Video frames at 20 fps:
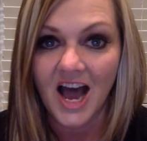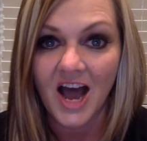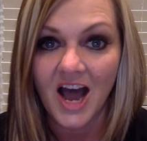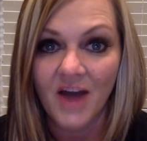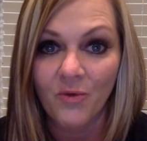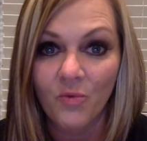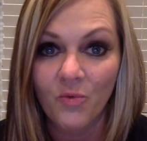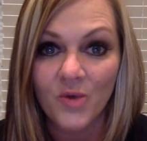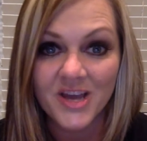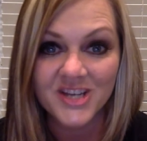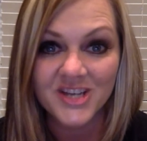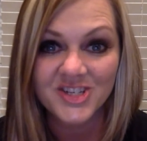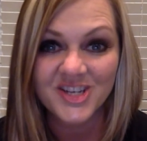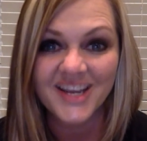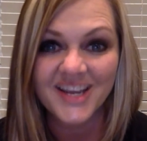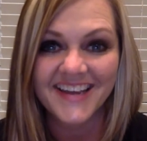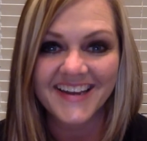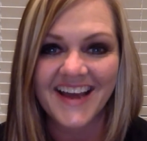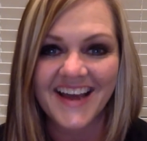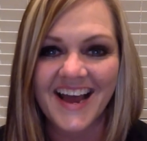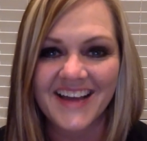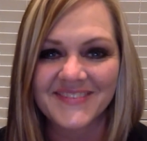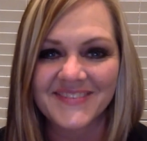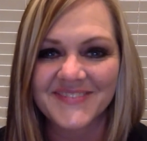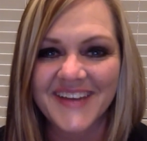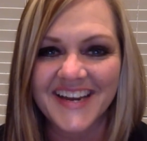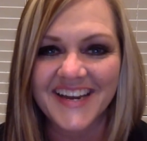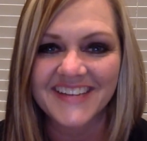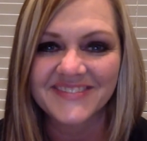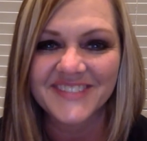I wish I could
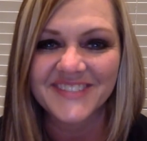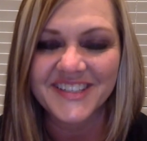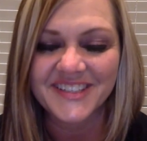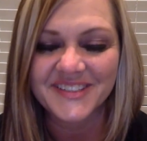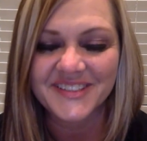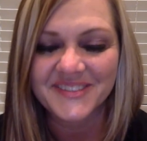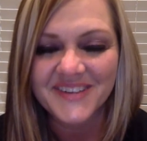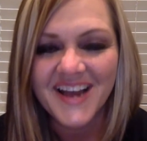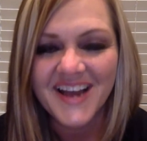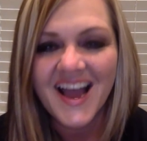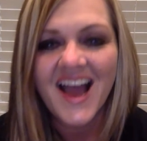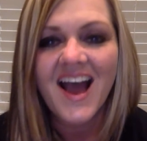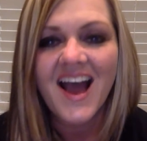high-five you.